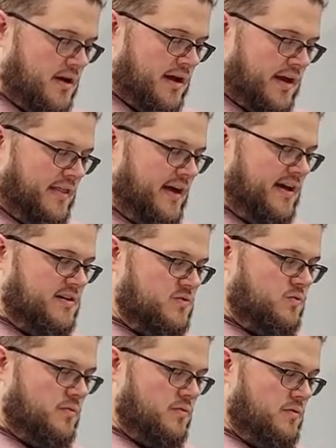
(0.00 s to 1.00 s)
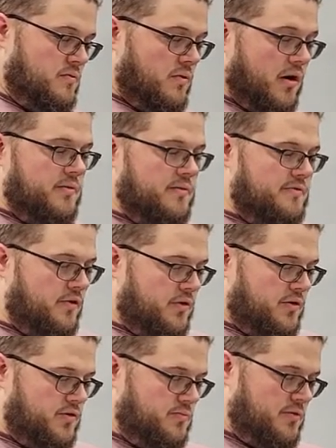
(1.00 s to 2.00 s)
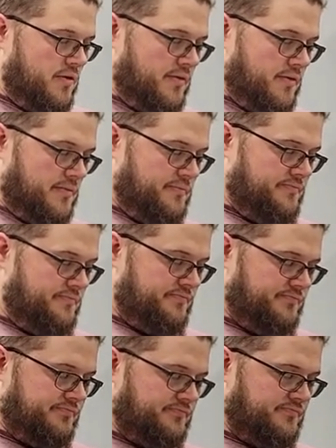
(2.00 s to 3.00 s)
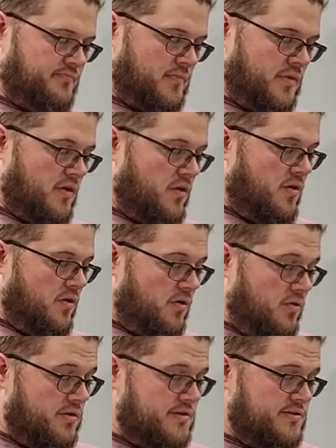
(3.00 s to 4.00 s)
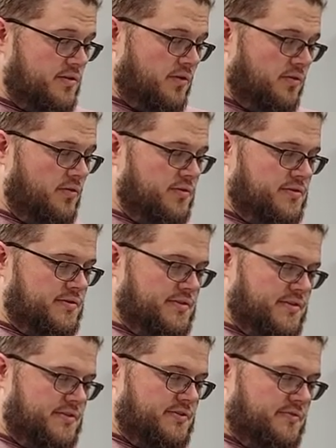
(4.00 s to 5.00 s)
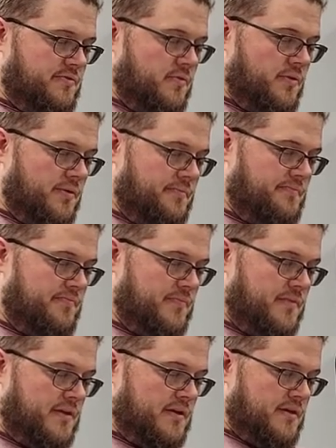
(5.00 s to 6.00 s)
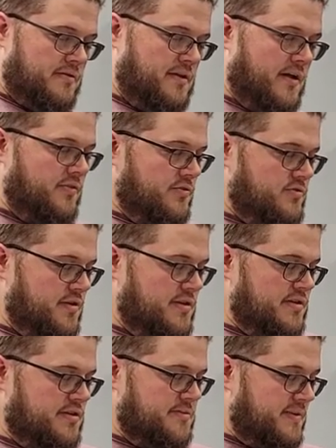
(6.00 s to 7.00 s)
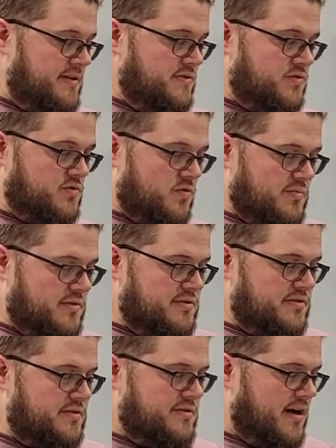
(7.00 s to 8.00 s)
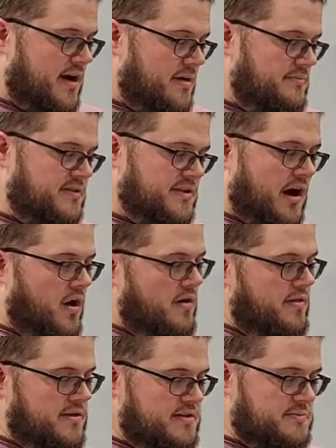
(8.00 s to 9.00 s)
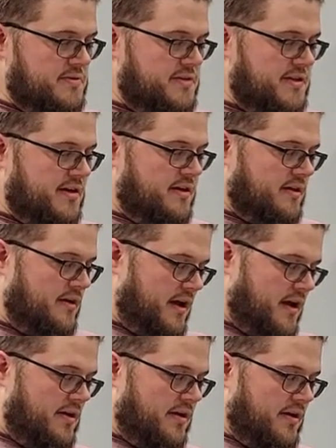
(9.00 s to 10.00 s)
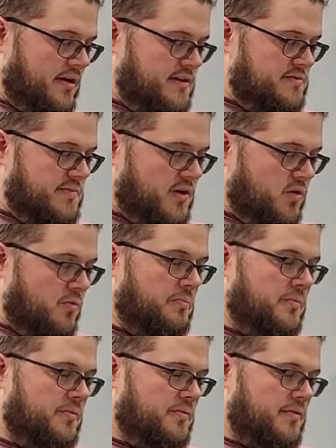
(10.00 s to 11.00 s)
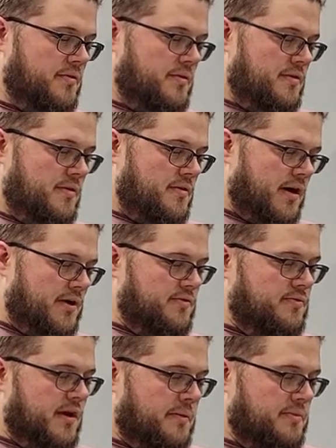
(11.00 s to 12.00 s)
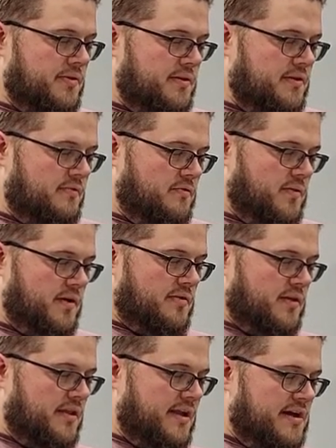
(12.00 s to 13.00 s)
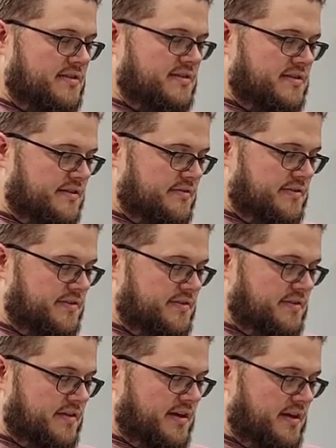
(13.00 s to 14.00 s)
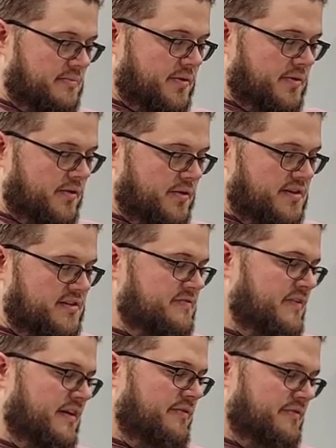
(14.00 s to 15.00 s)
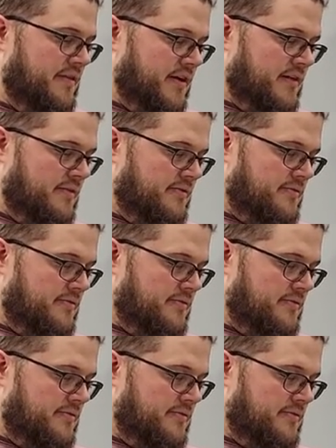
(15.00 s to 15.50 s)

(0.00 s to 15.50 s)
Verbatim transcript: And that is why we follow you, brother. All is not lost, said Chafor. That the traders spend so much of their time scouring this particular area gives me hope. I do not believe we are the last servants of the Emperor on Isstvan five.